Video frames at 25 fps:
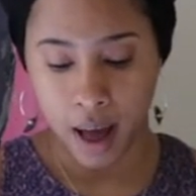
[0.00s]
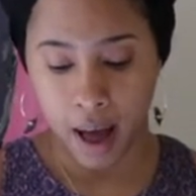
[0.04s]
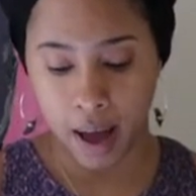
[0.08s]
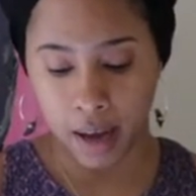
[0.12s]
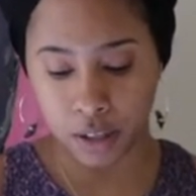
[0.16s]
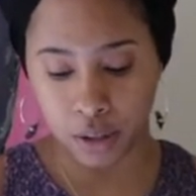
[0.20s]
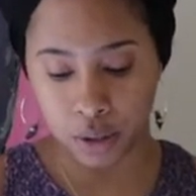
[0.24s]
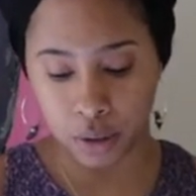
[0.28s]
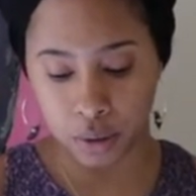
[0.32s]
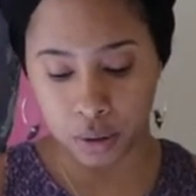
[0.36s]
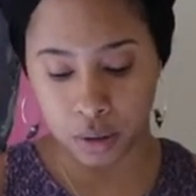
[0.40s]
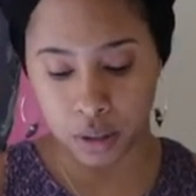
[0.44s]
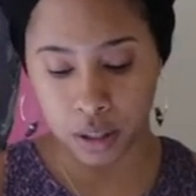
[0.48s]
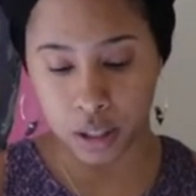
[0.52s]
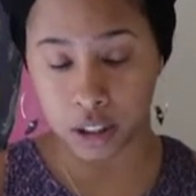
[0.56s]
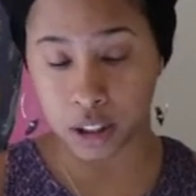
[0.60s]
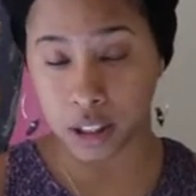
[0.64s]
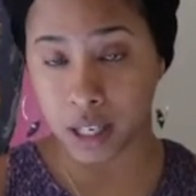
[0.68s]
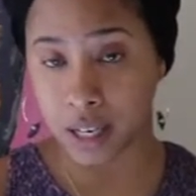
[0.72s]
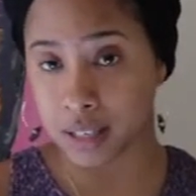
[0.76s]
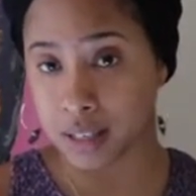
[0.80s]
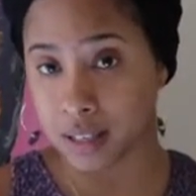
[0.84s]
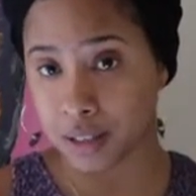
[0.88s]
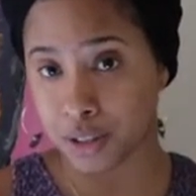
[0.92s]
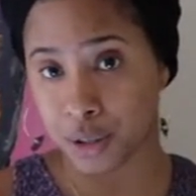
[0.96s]
I do
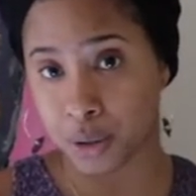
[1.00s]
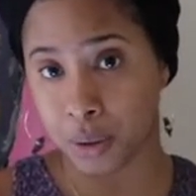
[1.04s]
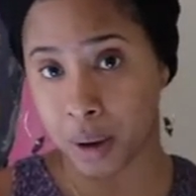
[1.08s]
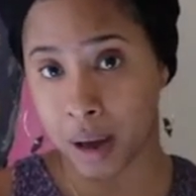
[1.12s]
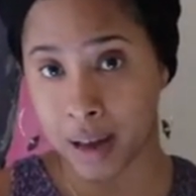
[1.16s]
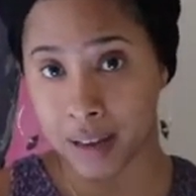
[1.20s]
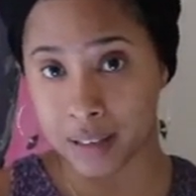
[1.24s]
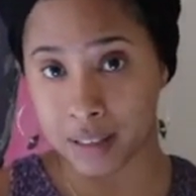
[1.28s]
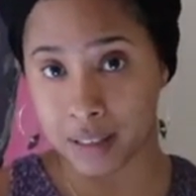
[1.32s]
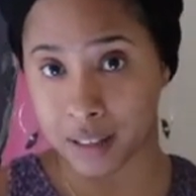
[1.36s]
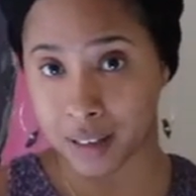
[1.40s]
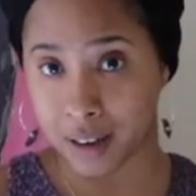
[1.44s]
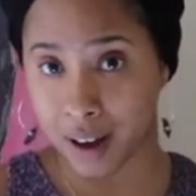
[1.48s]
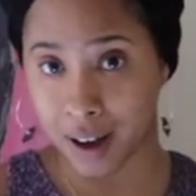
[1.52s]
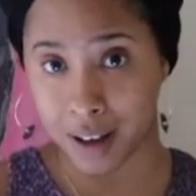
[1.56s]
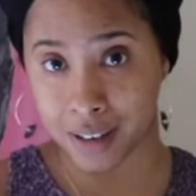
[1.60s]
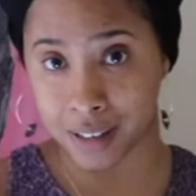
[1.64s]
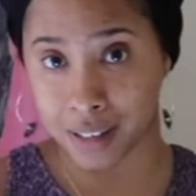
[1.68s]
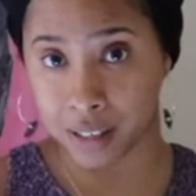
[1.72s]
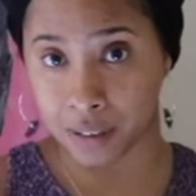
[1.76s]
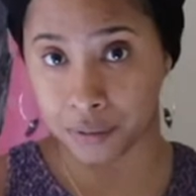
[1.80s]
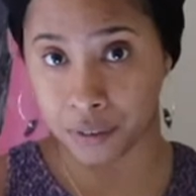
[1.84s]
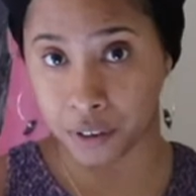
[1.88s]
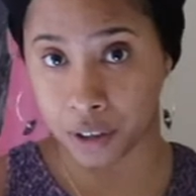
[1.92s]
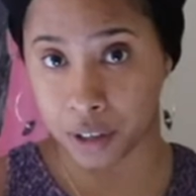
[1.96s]
suggest that you ask Yah
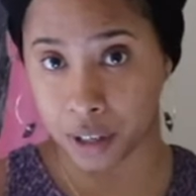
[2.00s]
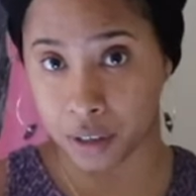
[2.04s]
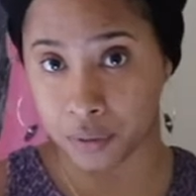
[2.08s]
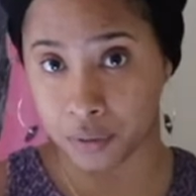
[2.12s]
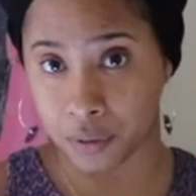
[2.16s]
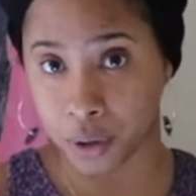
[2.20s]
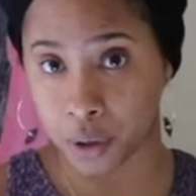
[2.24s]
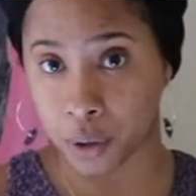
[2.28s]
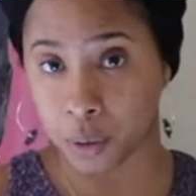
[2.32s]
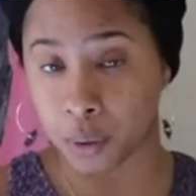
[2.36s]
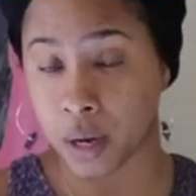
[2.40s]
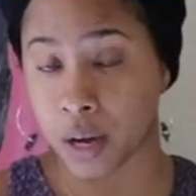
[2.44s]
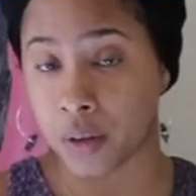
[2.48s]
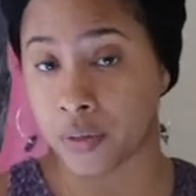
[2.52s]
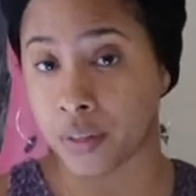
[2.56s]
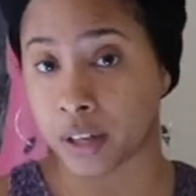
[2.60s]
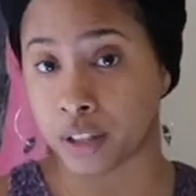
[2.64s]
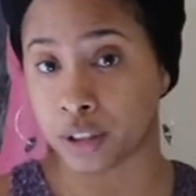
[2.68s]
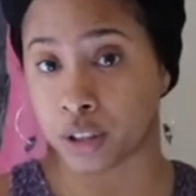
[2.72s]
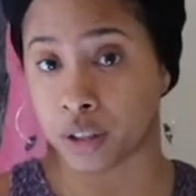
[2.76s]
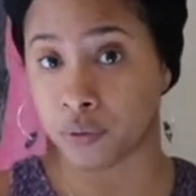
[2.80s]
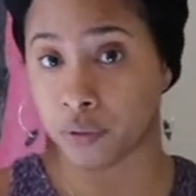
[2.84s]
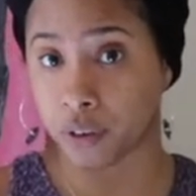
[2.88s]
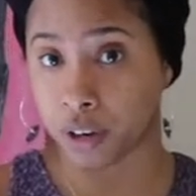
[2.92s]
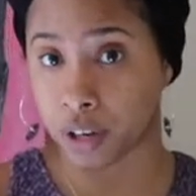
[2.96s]
to forgive you, and
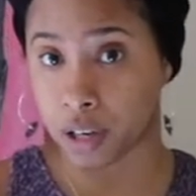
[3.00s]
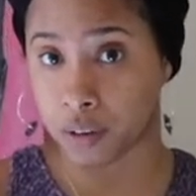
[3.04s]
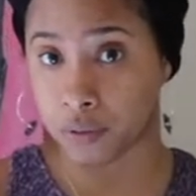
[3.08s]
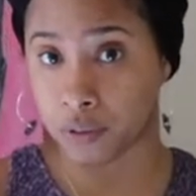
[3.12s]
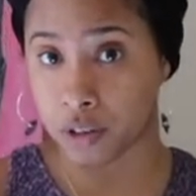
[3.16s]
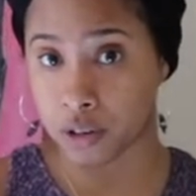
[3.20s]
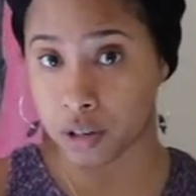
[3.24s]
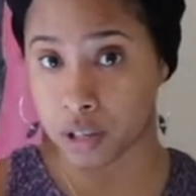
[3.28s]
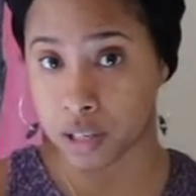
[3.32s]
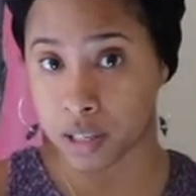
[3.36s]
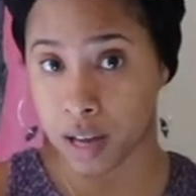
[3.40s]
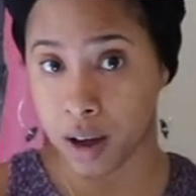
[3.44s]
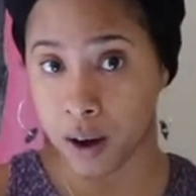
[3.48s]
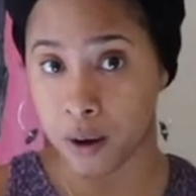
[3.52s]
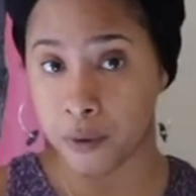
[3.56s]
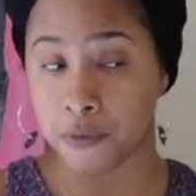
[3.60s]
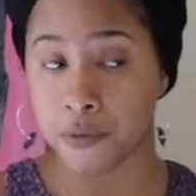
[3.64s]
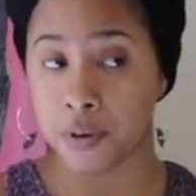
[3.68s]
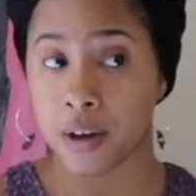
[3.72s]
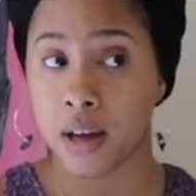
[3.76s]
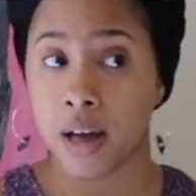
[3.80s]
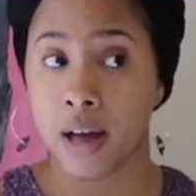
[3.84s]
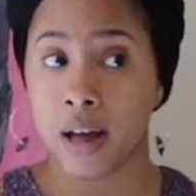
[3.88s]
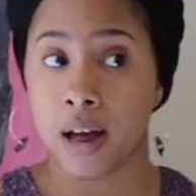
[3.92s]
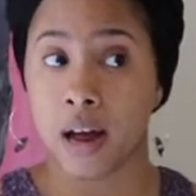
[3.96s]
that you forgive
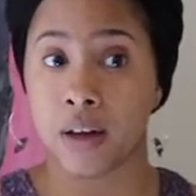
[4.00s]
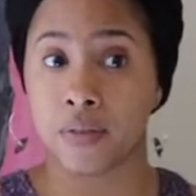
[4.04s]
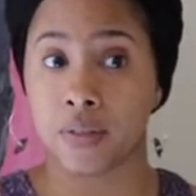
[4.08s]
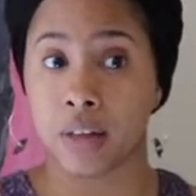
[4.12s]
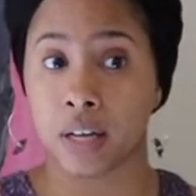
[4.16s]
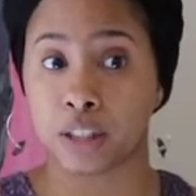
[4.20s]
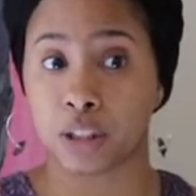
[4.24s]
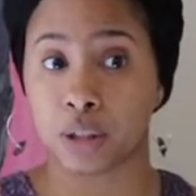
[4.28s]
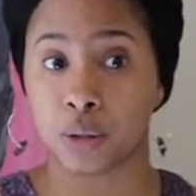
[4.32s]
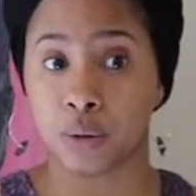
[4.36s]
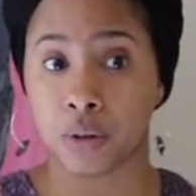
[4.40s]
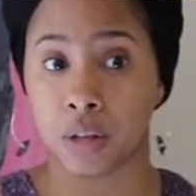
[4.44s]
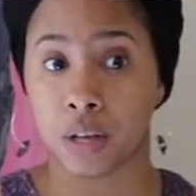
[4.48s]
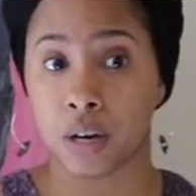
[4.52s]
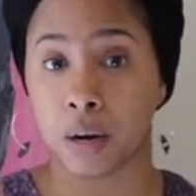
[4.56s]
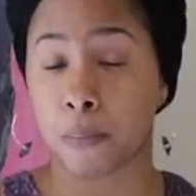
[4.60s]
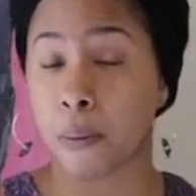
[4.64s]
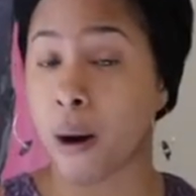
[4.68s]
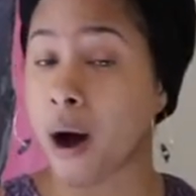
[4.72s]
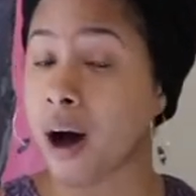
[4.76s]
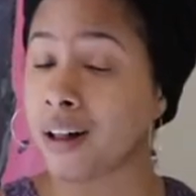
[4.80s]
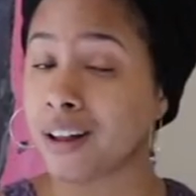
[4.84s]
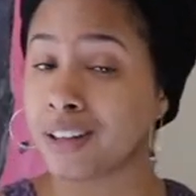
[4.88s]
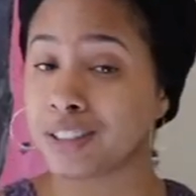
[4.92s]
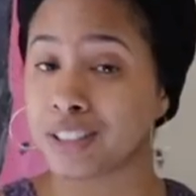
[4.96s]
yourself, and that you then
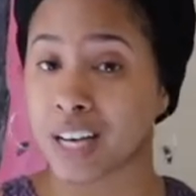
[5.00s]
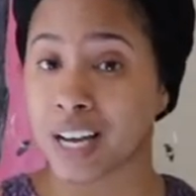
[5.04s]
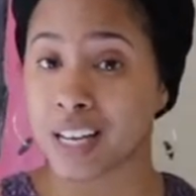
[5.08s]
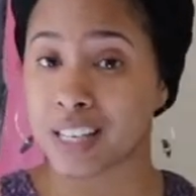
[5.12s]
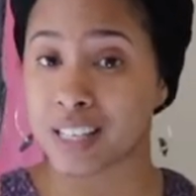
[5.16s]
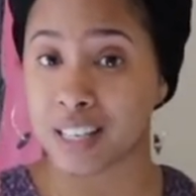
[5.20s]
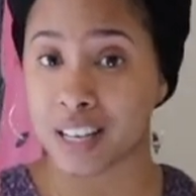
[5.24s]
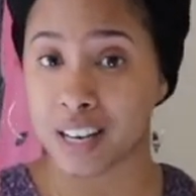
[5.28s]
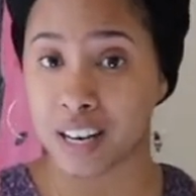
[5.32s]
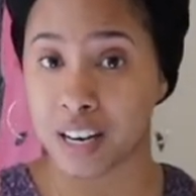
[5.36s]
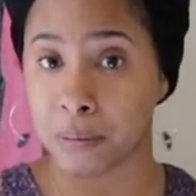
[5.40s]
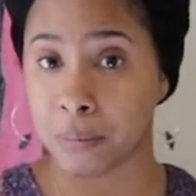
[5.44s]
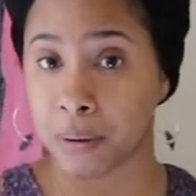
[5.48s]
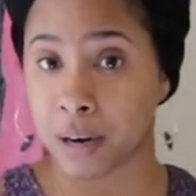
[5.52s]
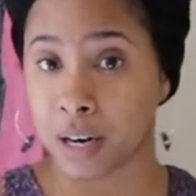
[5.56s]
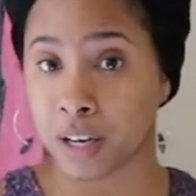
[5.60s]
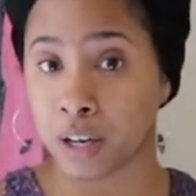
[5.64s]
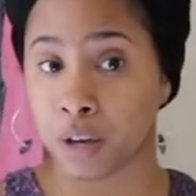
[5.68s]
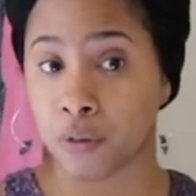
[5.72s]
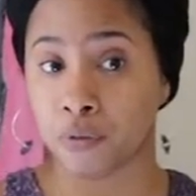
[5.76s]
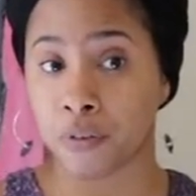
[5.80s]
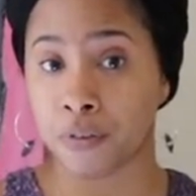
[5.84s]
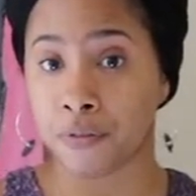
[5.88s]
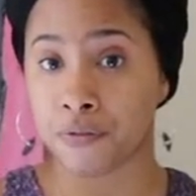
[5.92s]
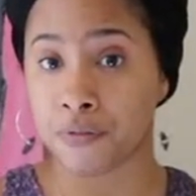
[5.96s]
apologize to anybody
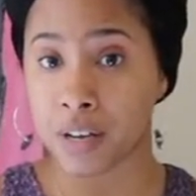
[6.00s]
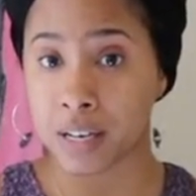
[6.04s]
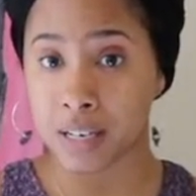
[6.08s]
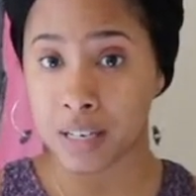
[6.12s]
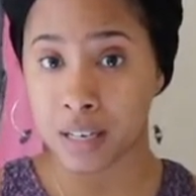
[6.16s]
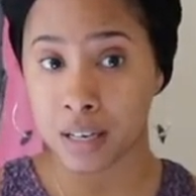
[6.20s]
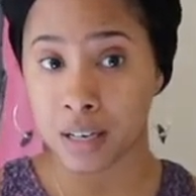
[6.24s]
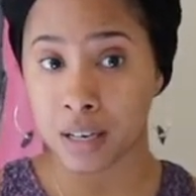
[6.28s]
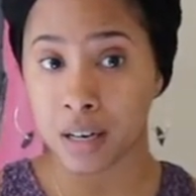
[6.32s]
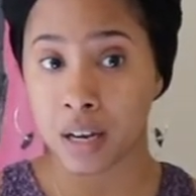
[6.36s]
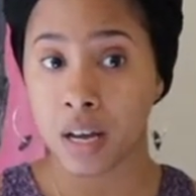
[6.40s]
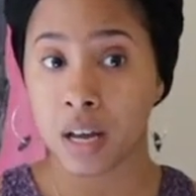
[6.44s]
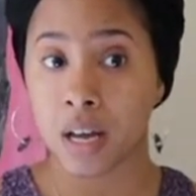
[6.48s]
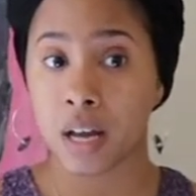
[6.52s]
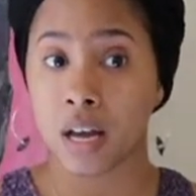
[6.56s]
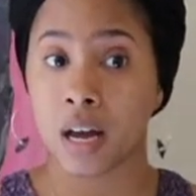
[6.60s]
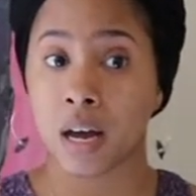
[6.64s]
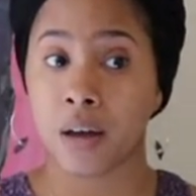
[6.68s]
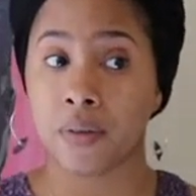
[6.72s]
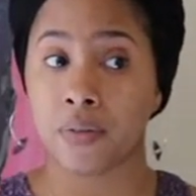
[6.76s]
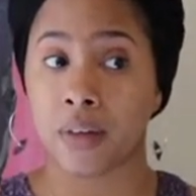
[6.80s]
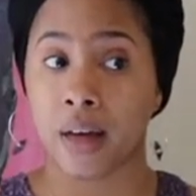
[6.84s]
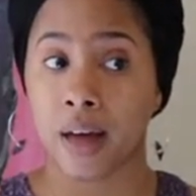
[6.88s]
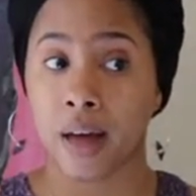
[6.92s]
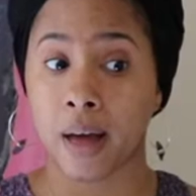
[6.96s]
you've offended,
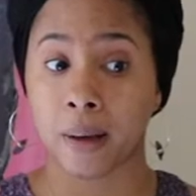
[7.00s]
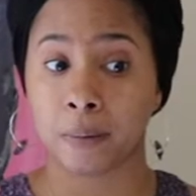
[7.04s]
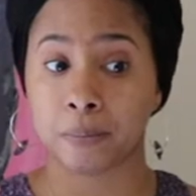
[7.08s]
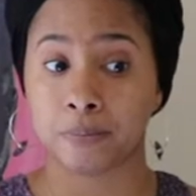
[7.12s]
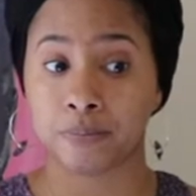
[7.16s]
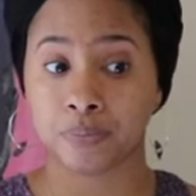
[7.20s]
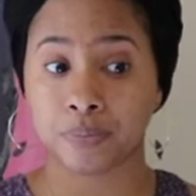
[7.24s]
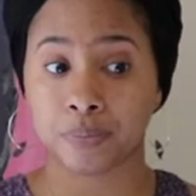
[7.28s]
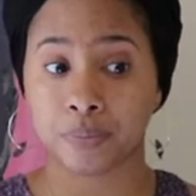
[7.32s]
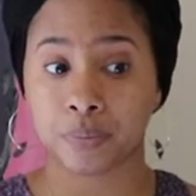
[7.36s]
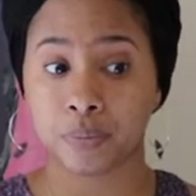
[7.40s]
and that